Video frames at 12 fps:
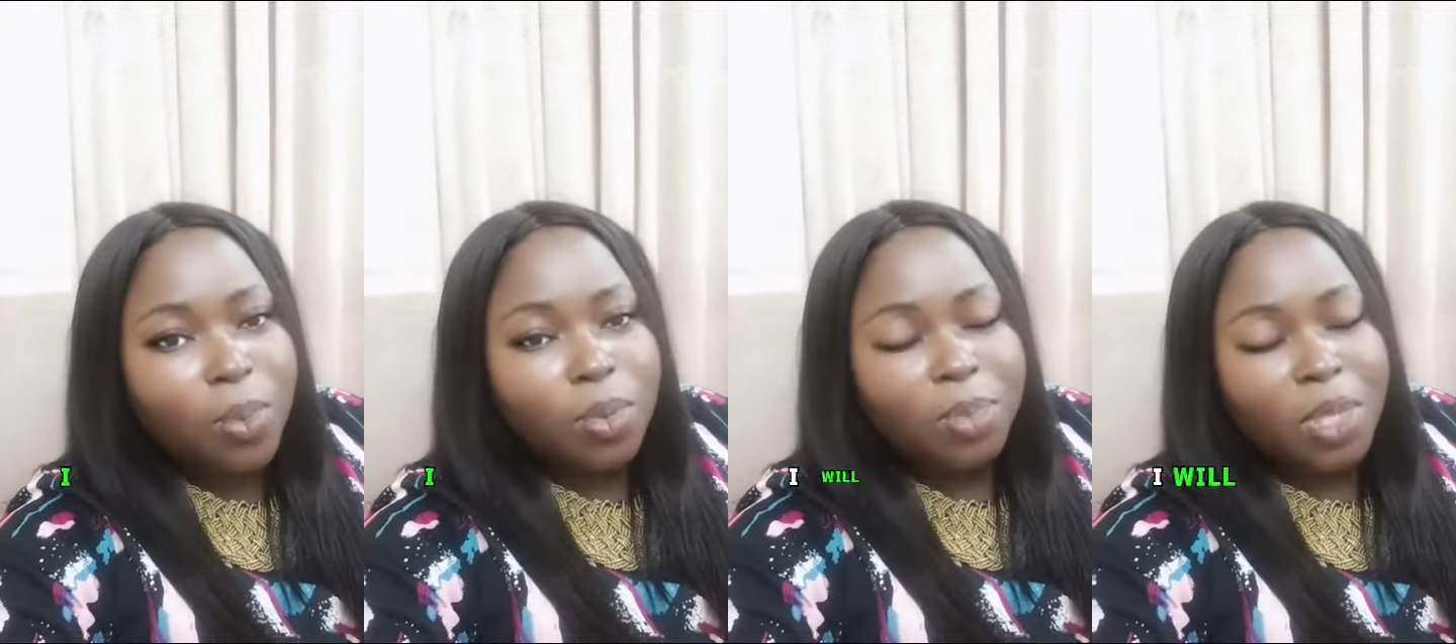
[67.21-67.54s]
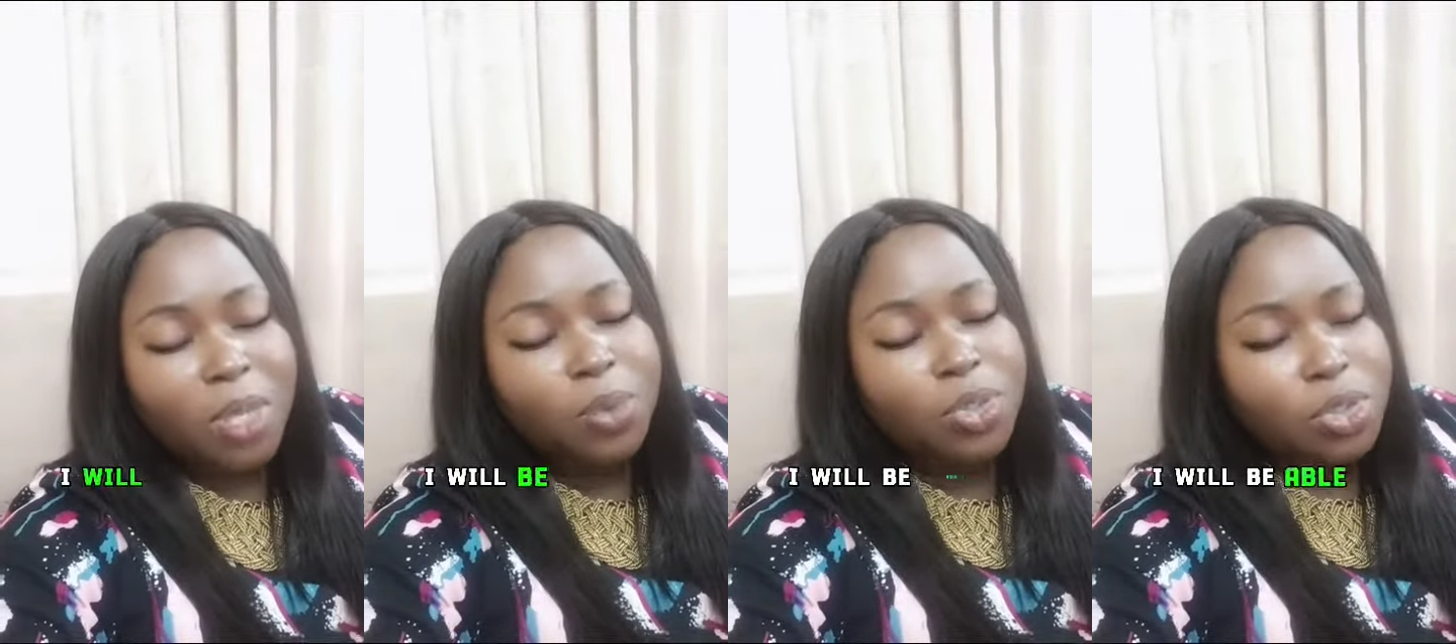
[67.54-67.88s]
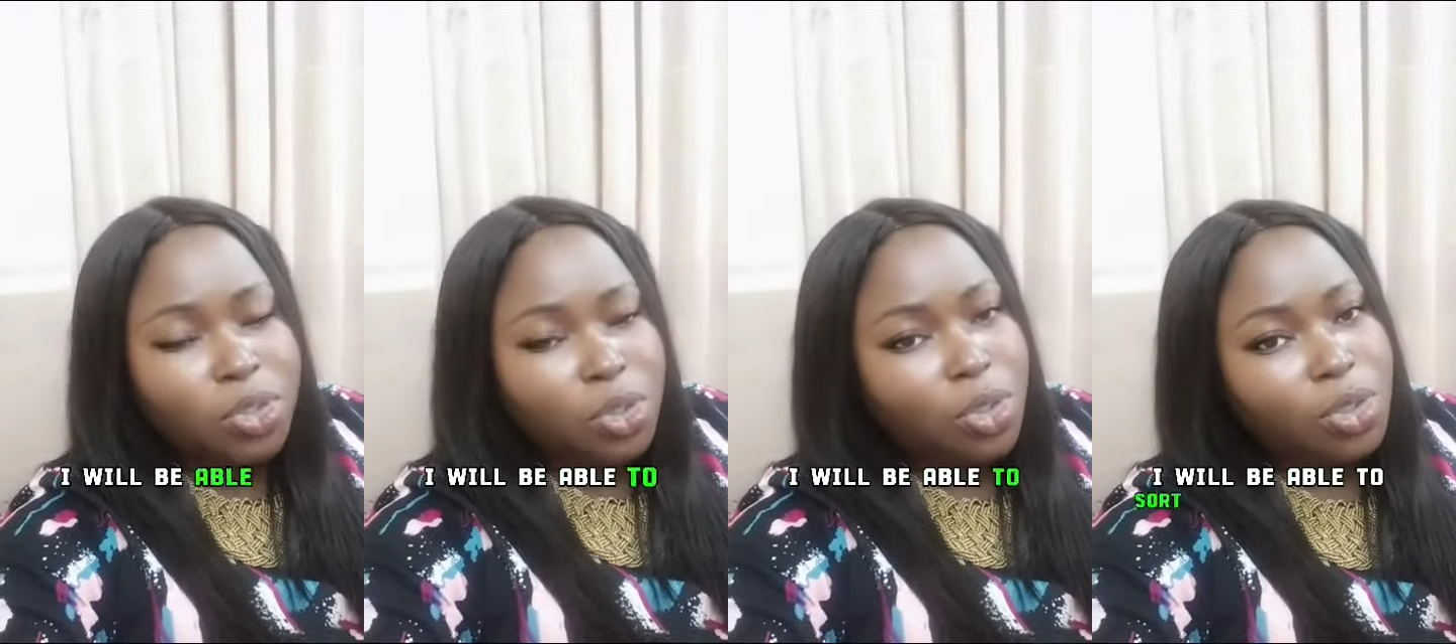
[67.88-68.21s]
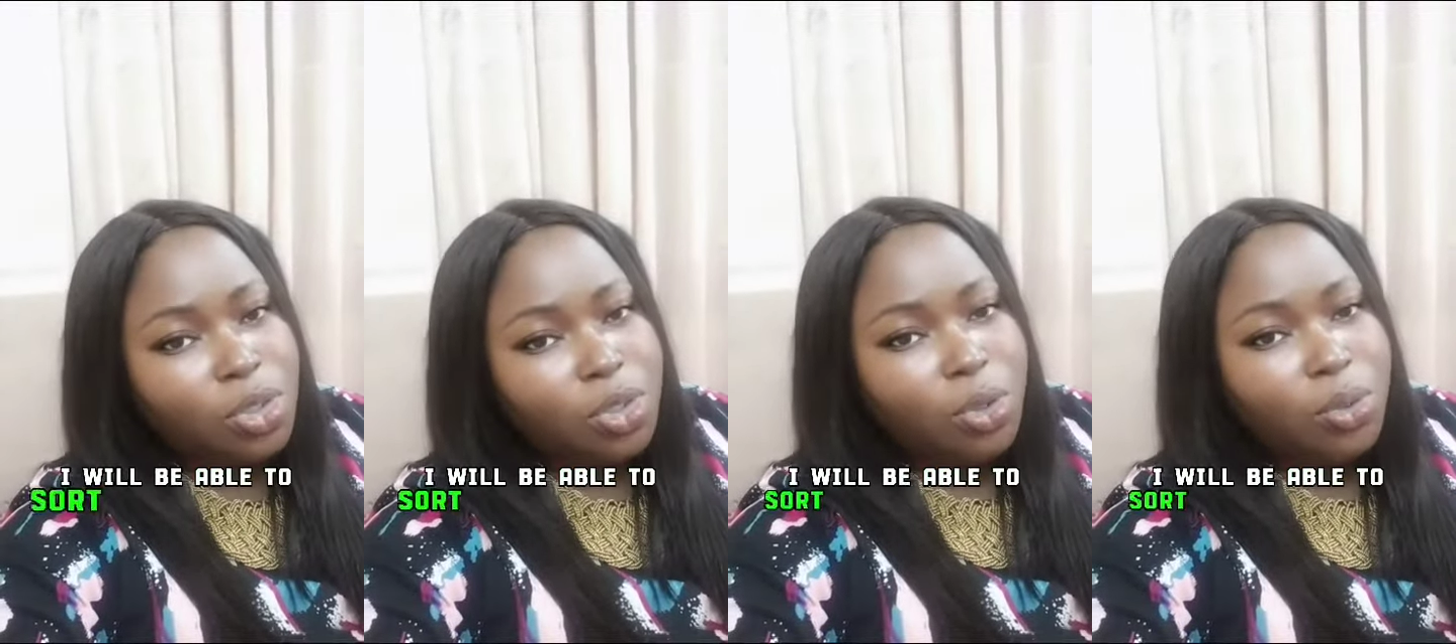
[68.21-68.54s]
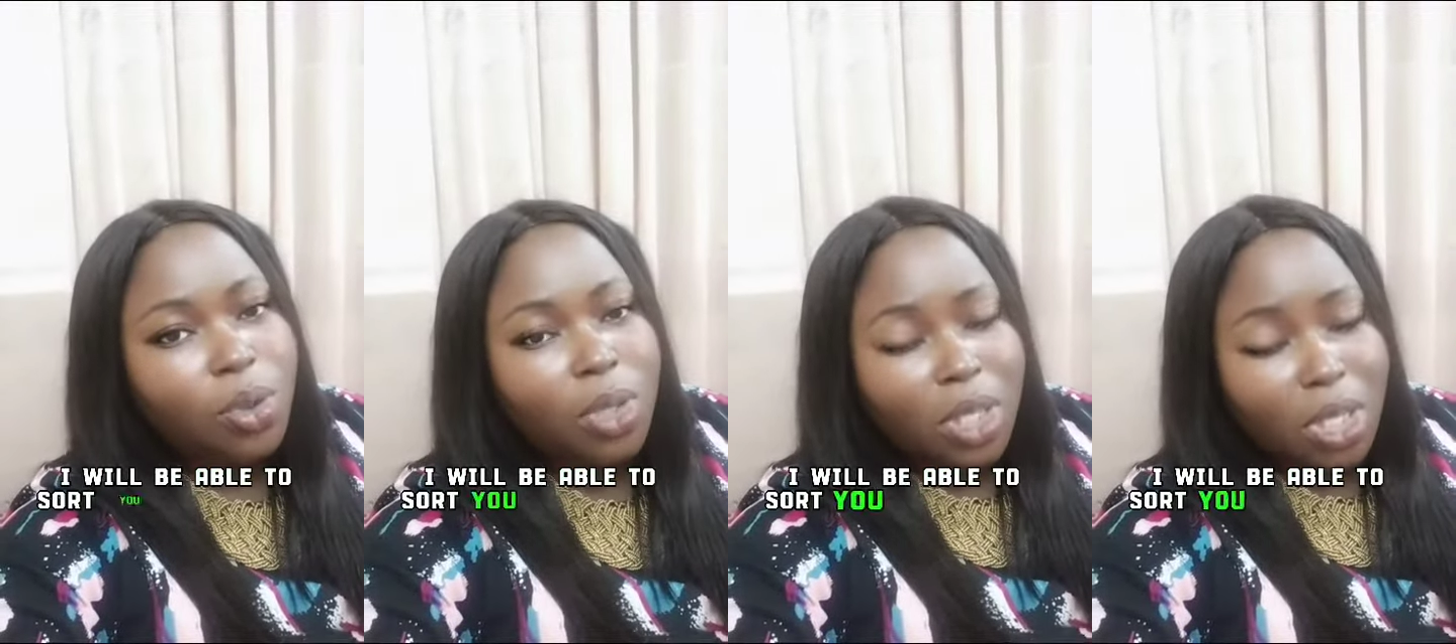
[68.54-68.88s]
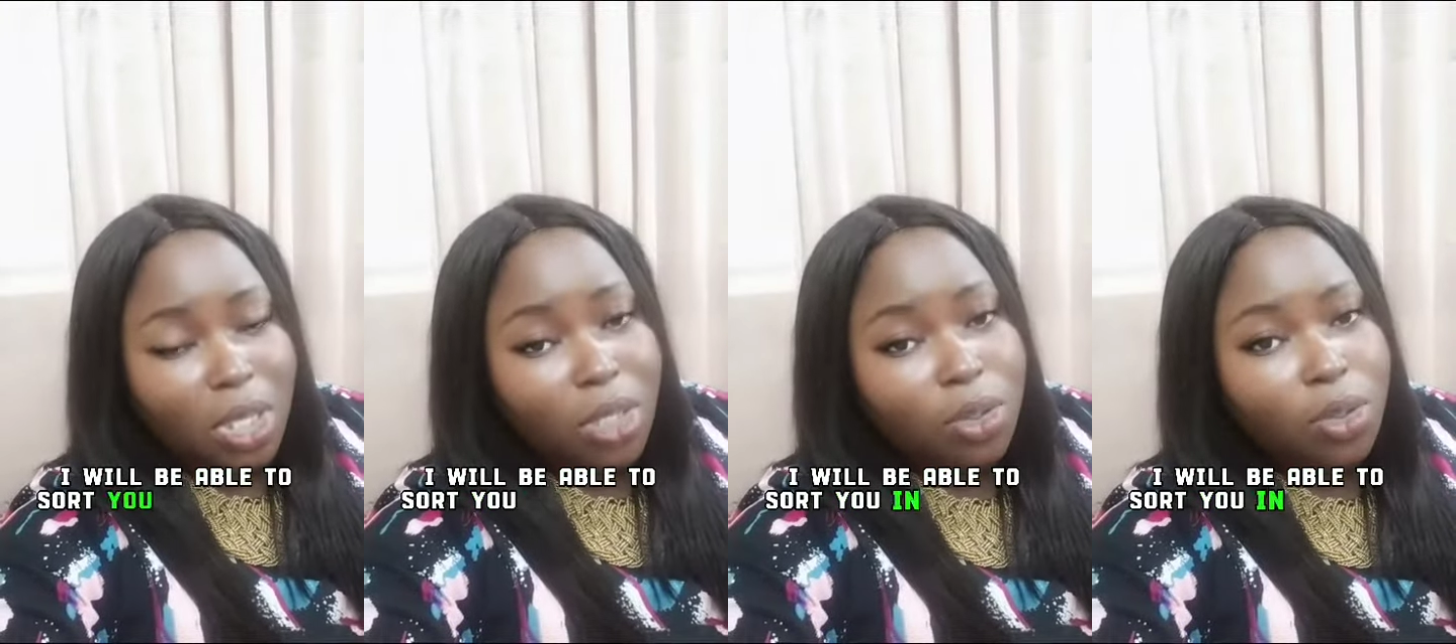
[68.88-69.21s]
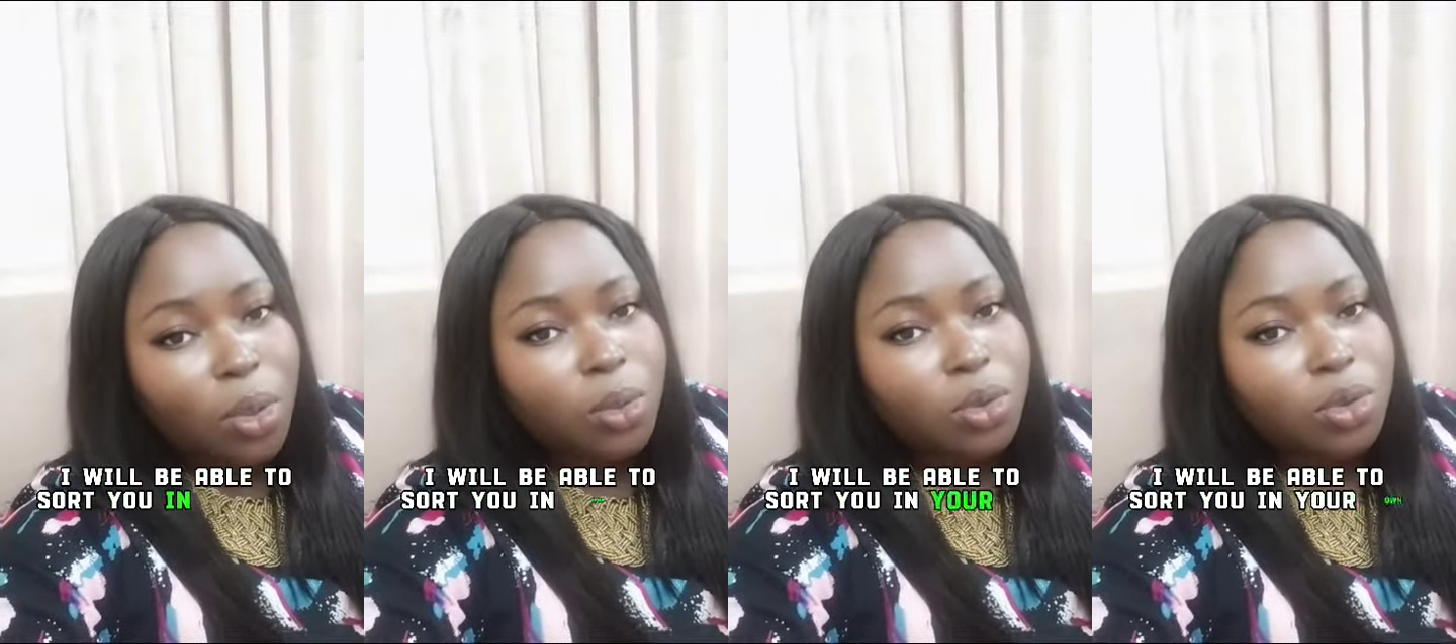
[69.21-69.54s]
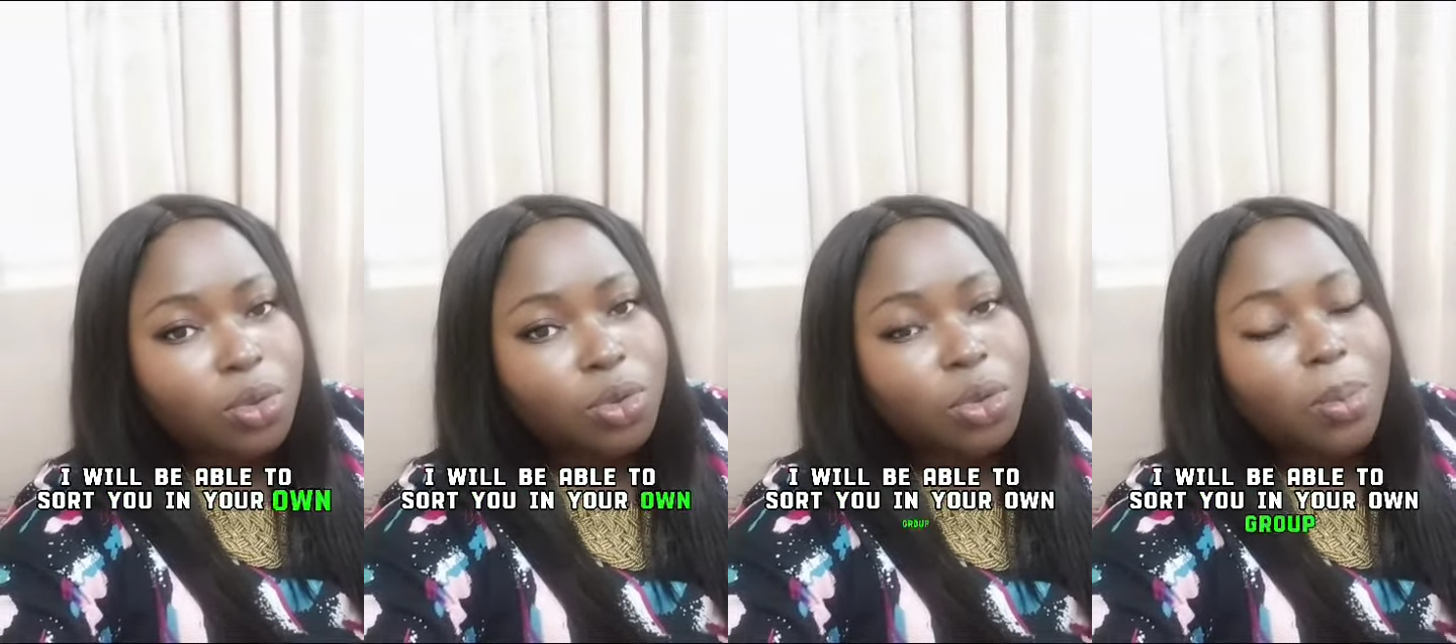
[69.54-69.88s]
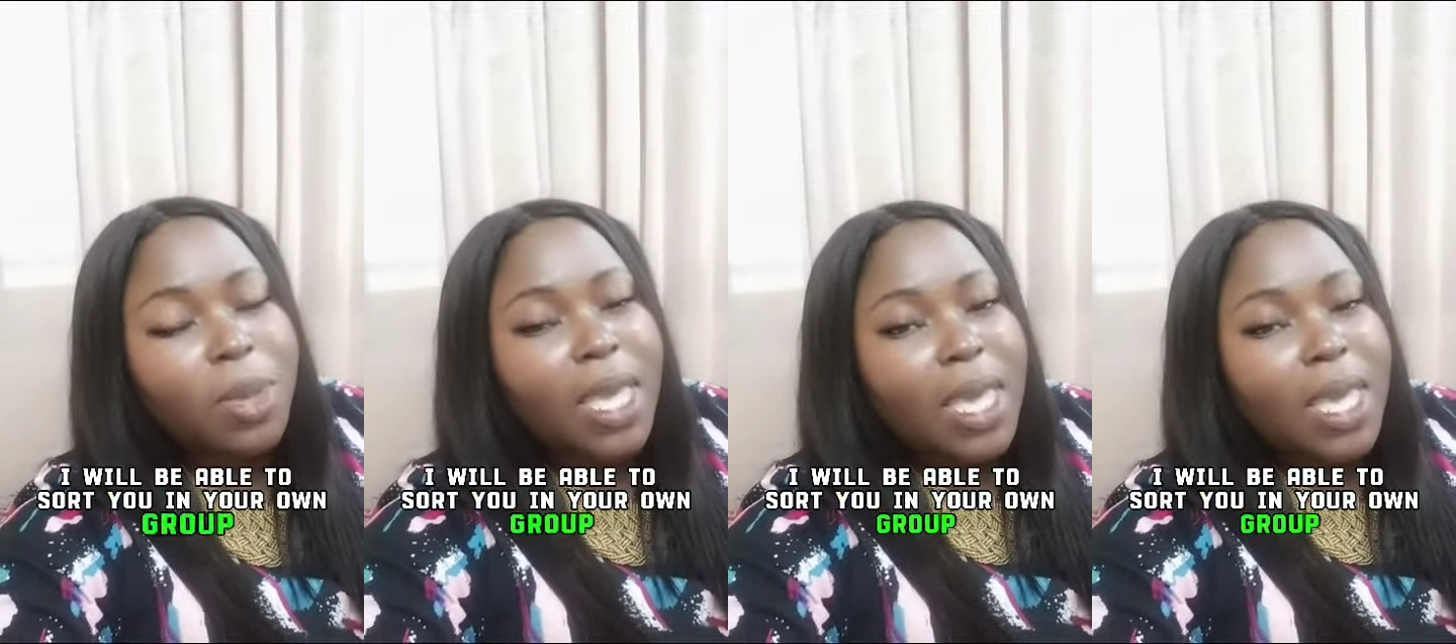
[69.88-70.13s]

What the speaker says: will be able to sort you in your own group